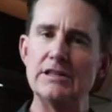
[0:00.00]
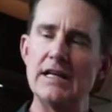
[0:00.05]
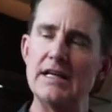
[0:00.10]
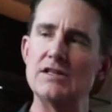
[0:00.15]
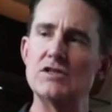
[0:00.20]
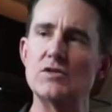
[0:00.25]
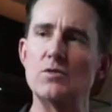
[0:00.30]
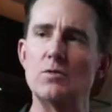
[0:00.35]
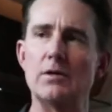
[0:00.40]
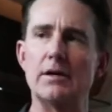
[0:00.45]
you
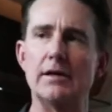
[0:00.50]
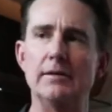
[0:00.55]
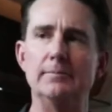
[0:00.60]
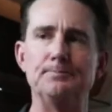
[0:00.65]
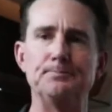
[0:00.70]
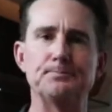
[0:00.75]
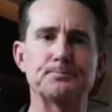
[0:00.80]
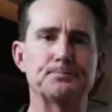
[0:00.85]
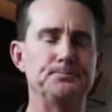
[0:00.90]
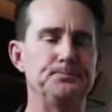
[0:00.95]
taste the wine,
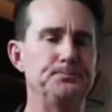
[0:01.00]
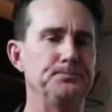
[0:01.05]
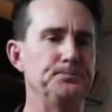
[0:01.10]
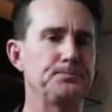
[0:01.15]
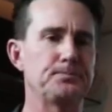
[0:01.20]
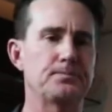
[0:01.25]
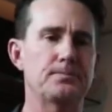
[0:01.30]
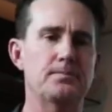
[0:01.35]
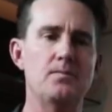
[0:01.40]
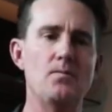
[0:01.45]

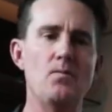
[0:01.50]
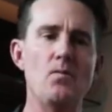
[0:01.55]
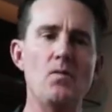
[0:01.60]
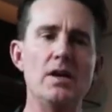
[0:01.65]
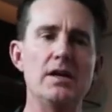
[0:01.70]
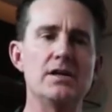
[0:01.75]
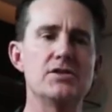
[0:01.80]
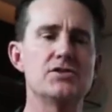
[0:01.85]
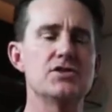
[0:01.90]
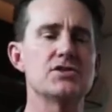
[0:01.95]

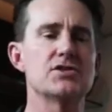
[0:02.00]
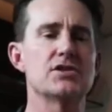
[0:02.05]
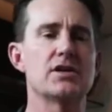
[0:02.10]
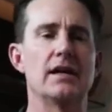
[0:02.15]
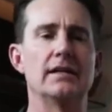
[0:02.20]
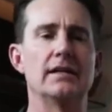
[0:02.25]
it's just